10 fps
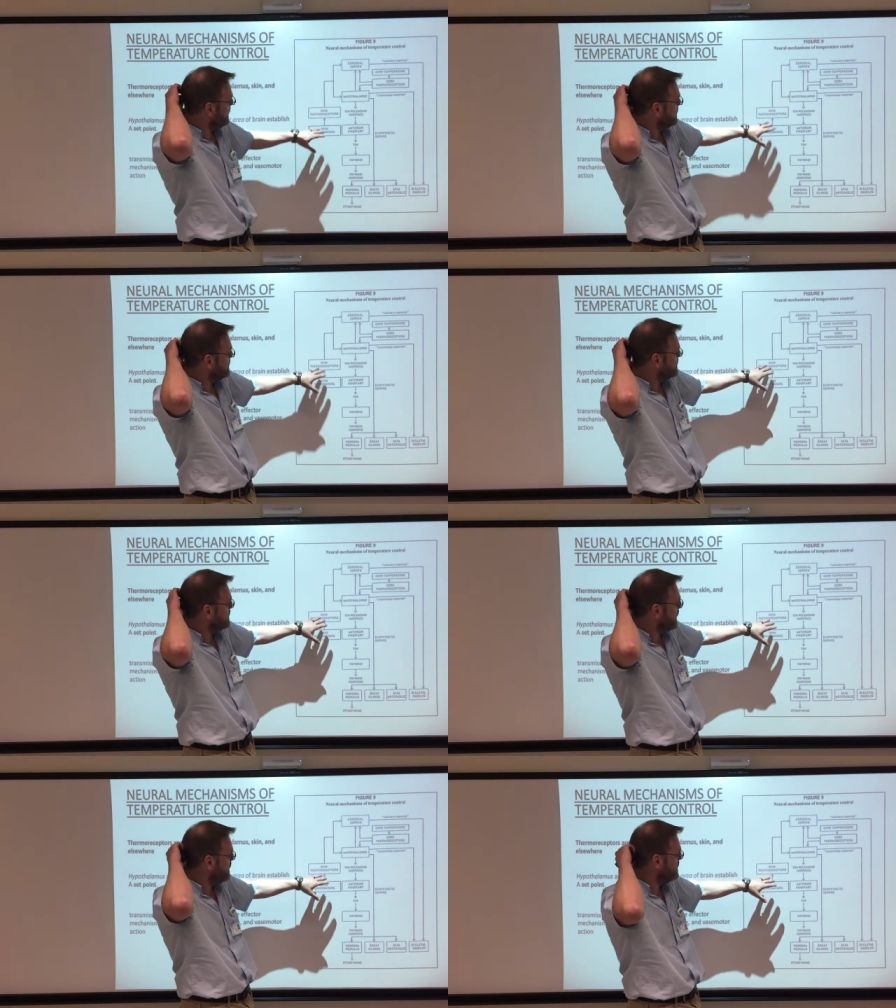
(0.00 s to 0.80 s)
in the
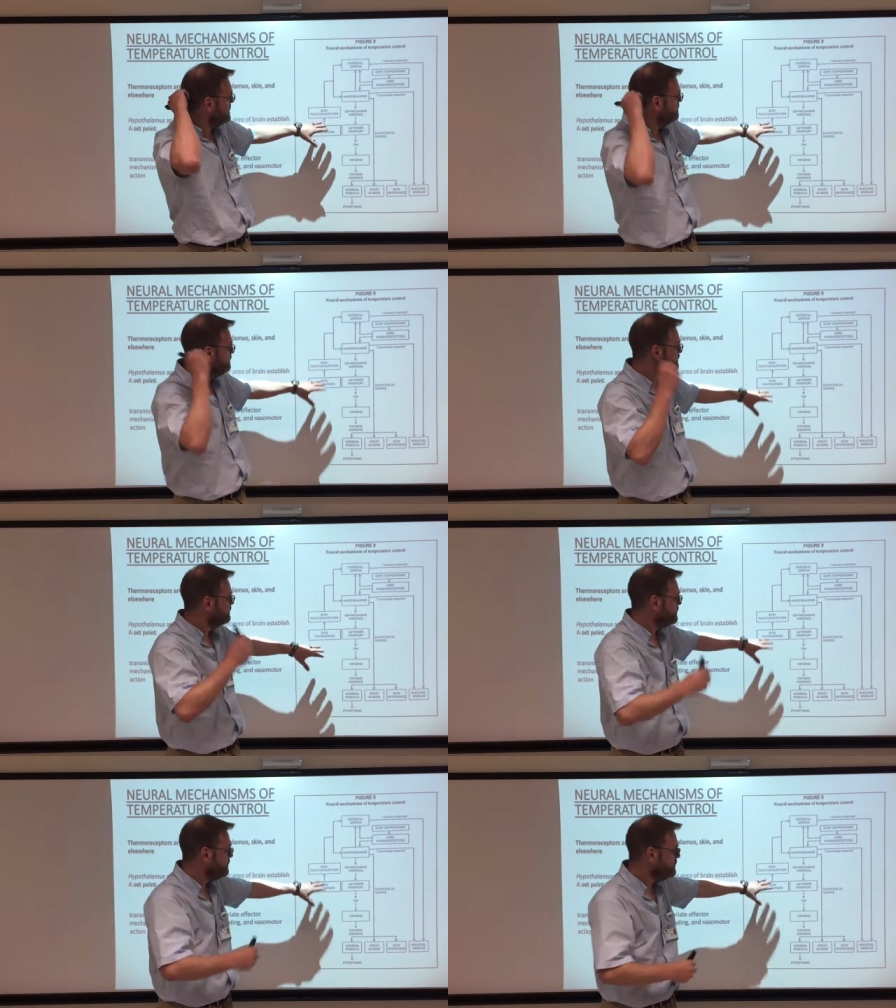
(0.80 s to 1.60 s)
skin,
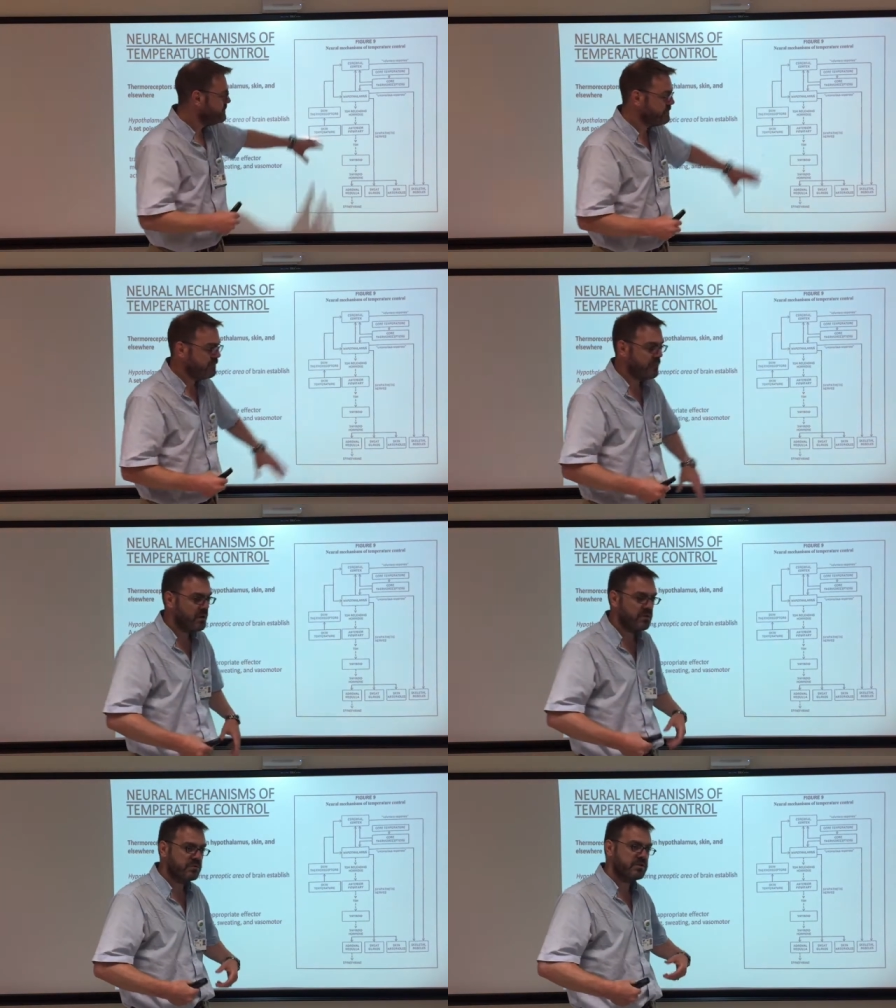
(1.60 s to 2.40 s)

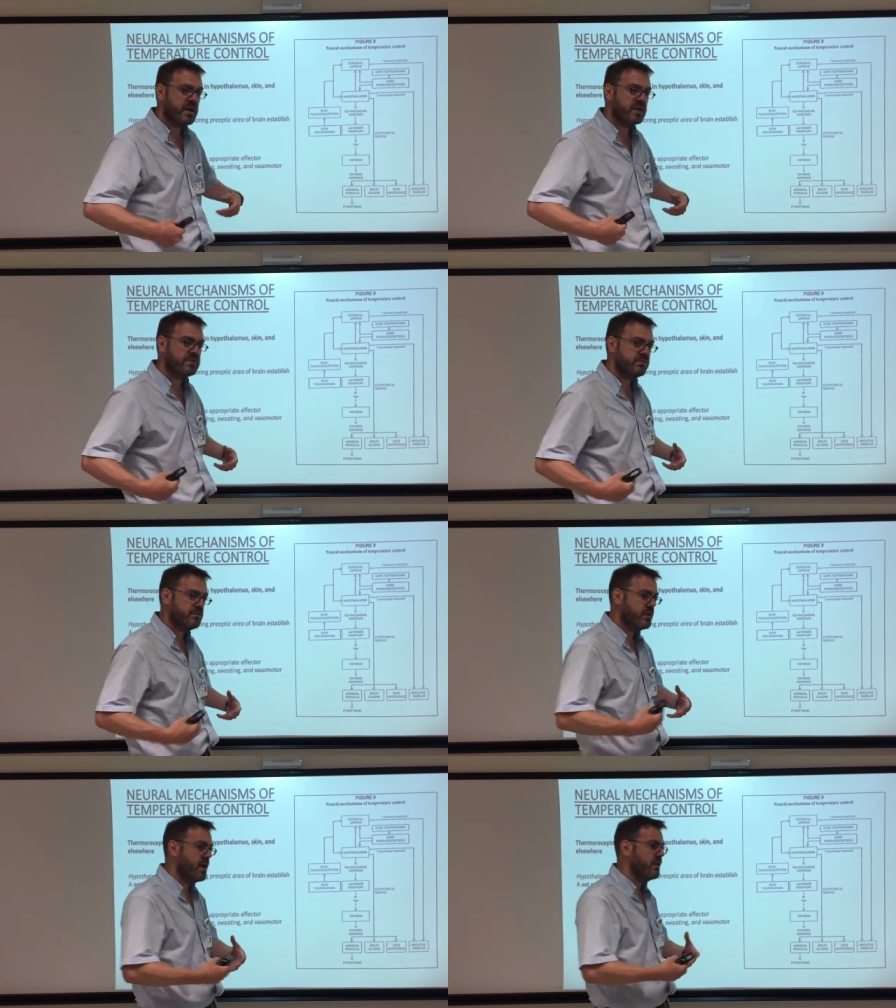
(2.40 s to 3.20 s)
you start to
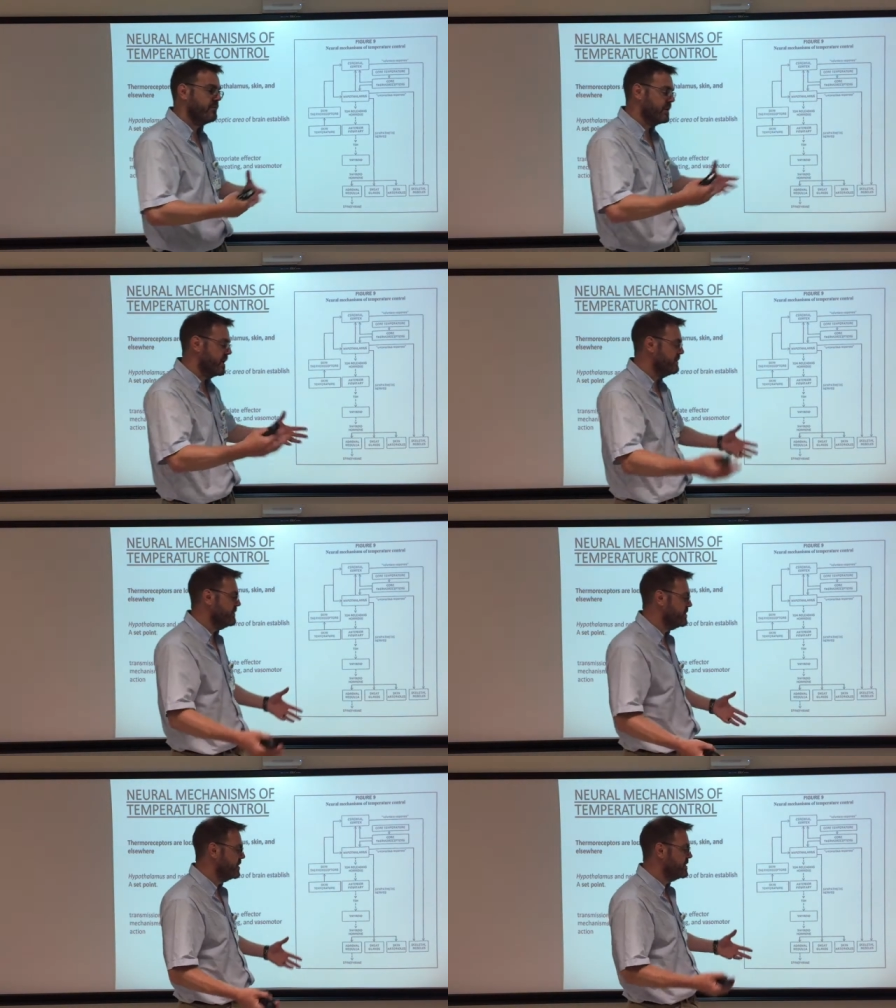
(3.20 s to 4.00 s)
have the
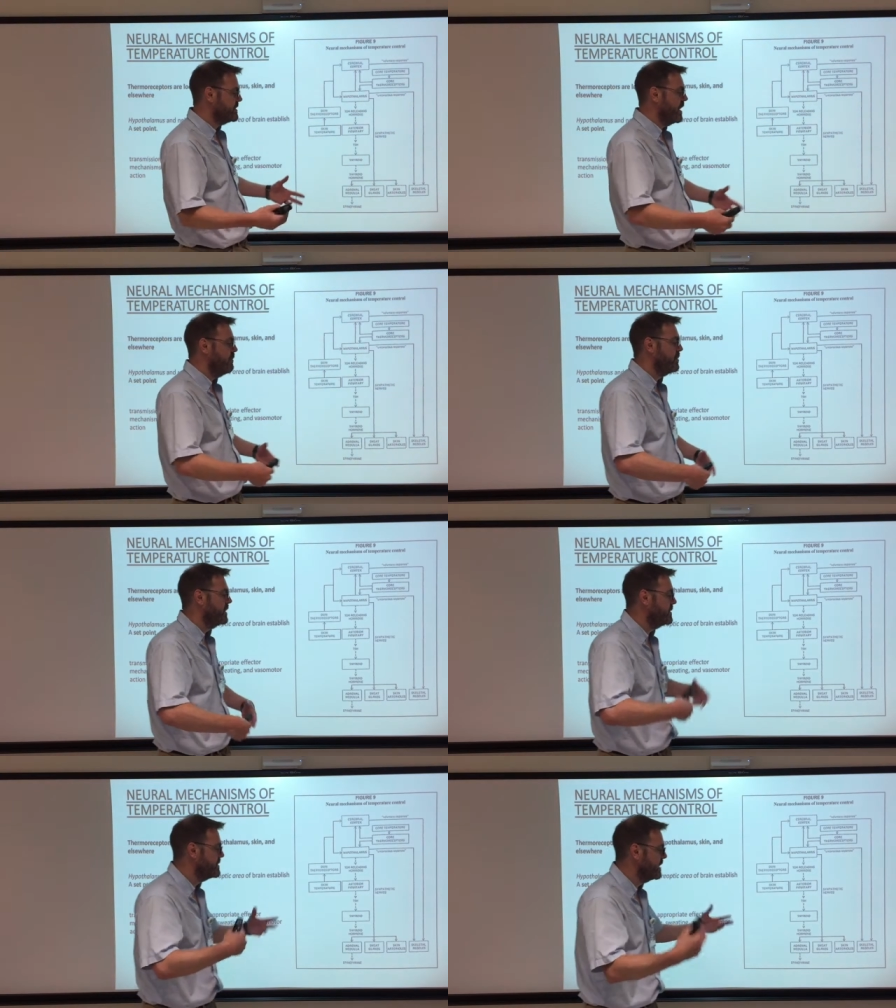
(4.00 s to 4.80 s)
AV shunts
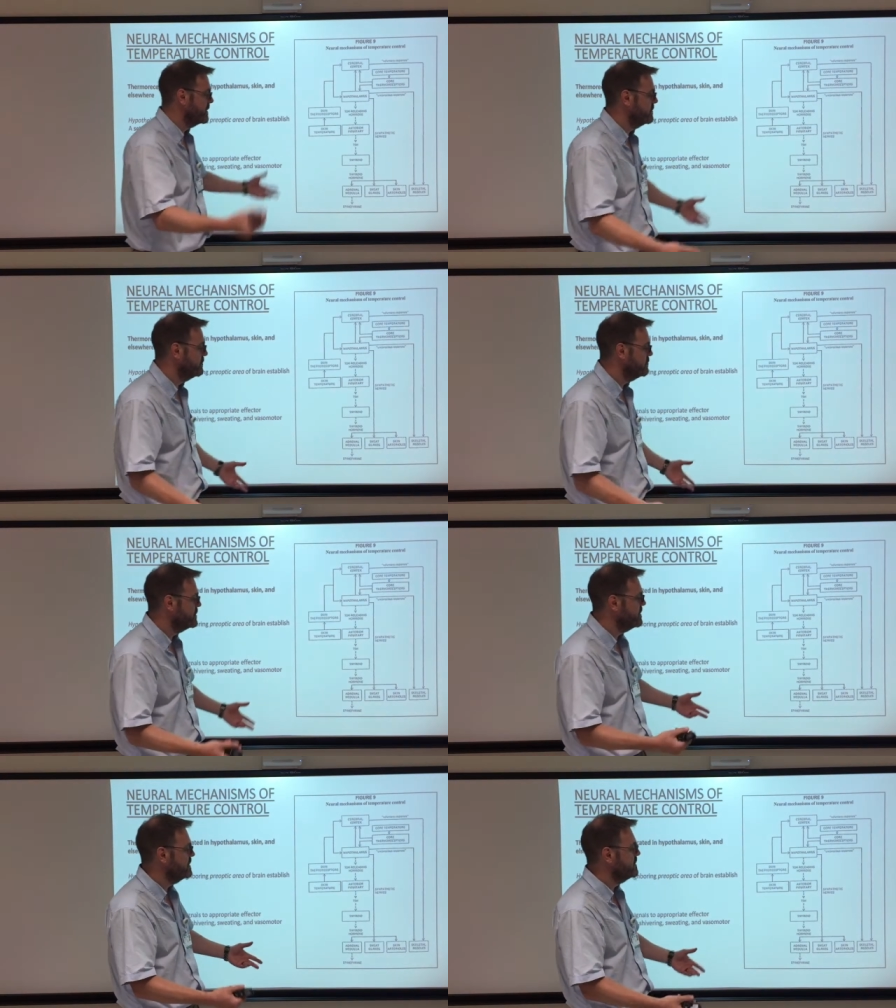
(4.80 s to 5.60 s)
happening, you start to
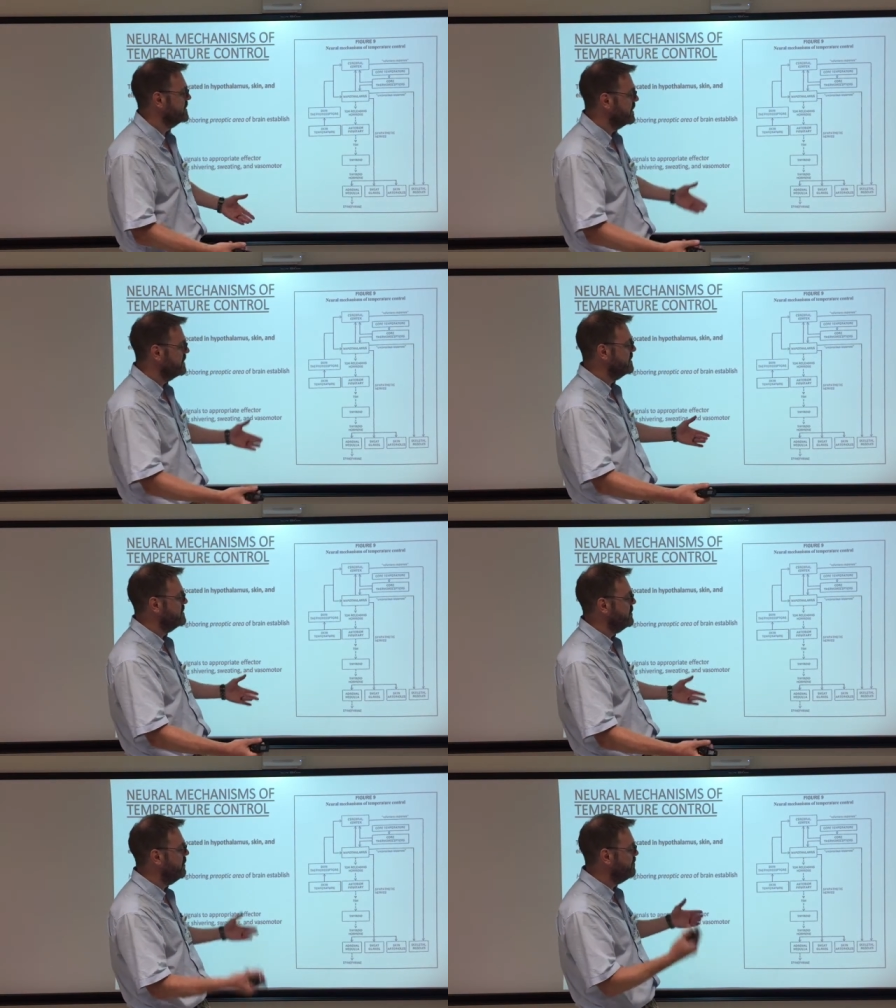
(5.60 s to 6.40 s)
lose heat. And then in
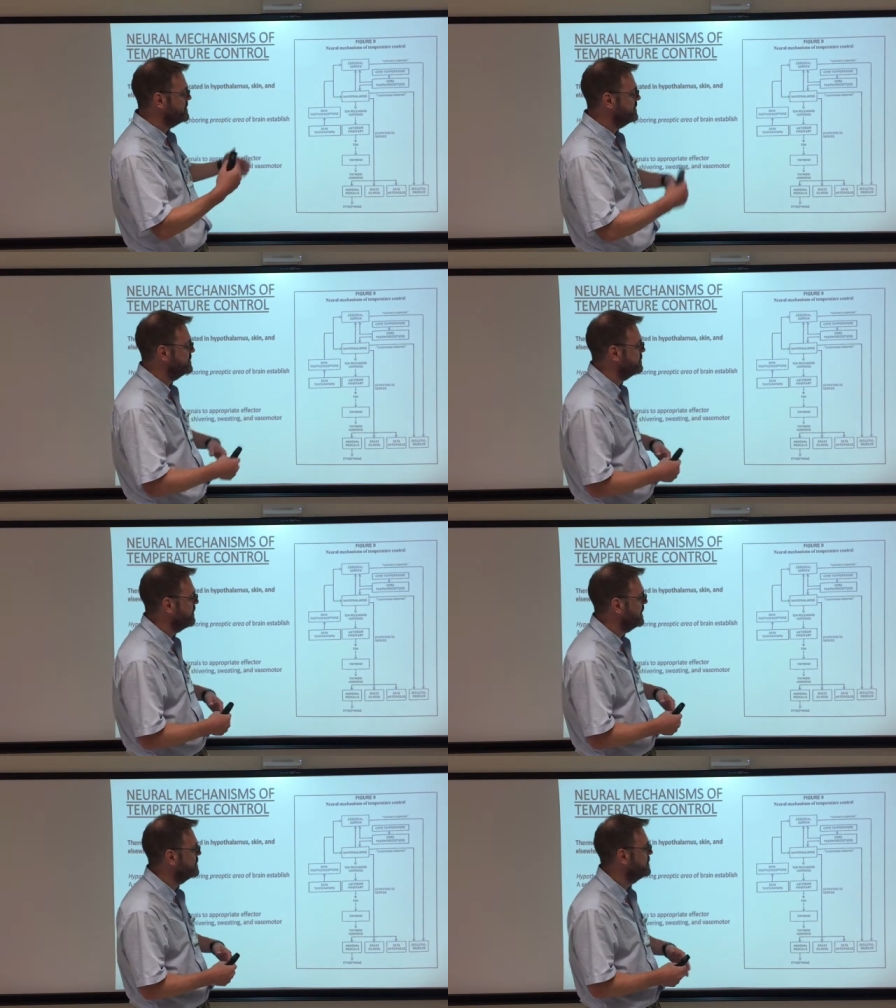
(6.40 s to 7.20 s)
the opposite
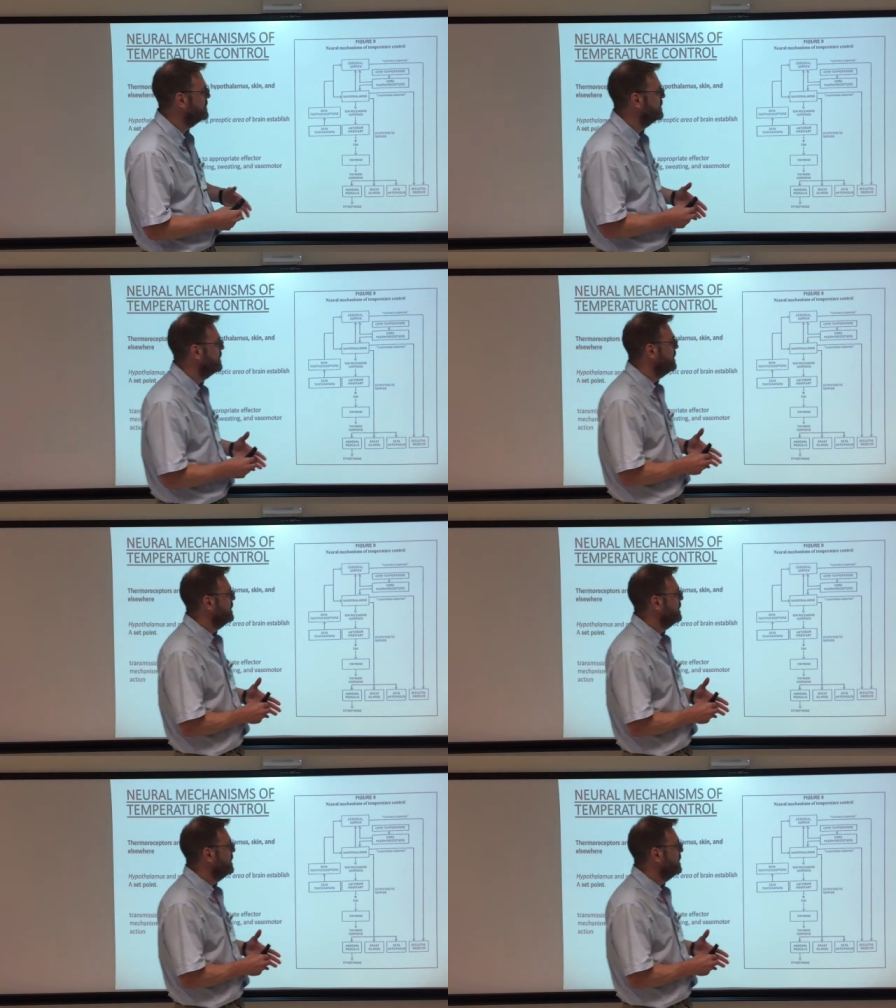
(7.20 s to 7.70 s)
direction,